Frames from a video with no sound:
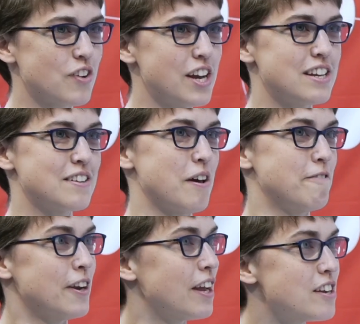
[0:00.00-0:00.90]
right? A
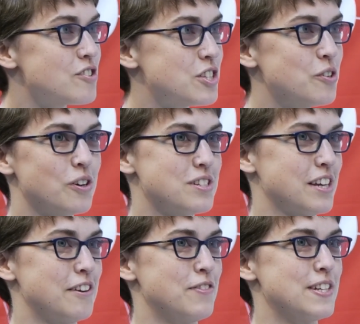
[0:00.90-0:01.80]
funding agency, or to
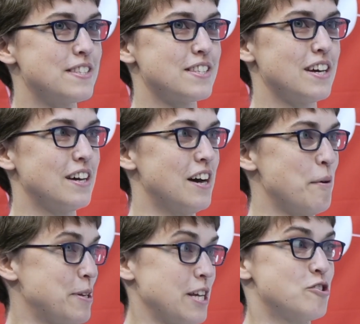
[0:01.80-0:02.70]
convince a
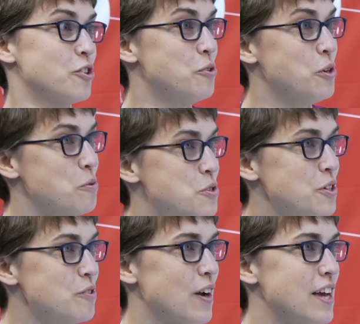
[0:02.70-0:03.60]
potential new
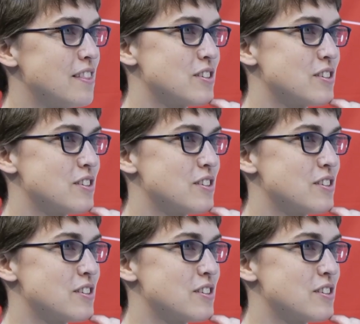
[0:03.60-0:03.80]
user, right?